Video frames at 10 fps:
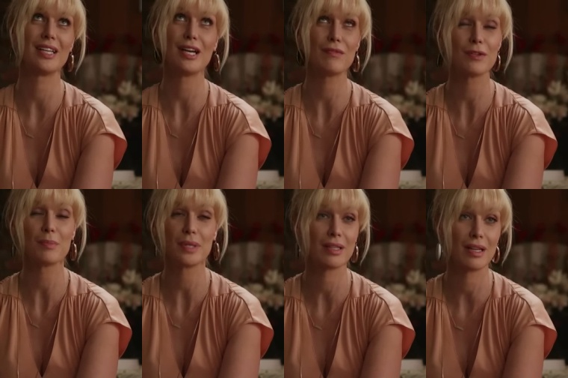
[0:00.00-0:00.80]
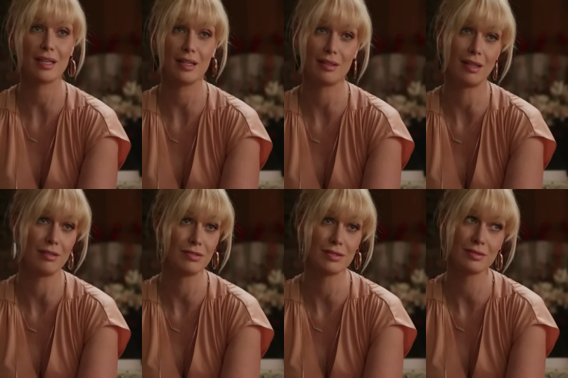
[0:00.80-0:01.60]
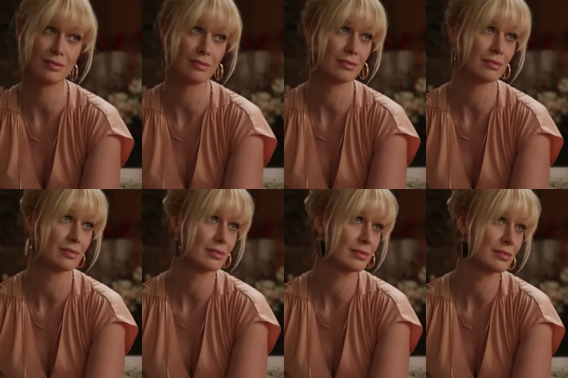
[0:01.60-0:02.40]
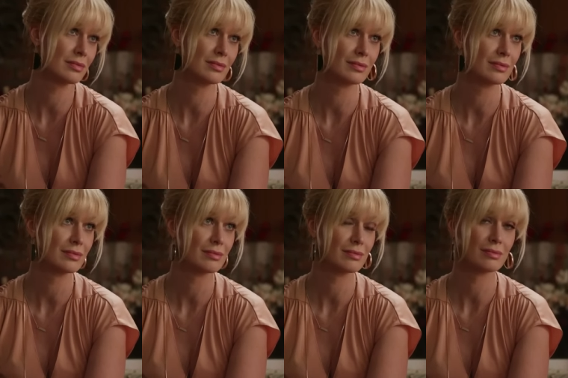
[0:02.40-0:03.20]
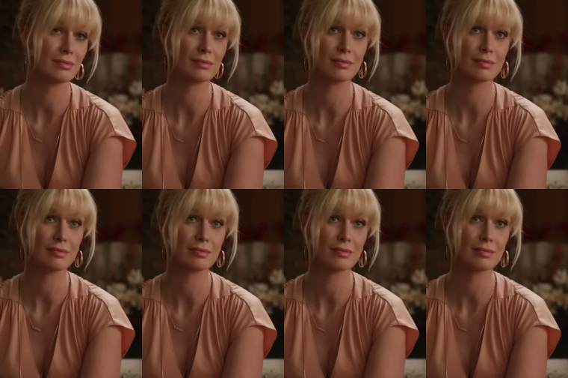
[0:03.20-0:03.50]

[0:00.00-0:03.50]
never been lucky in love. What do you know about these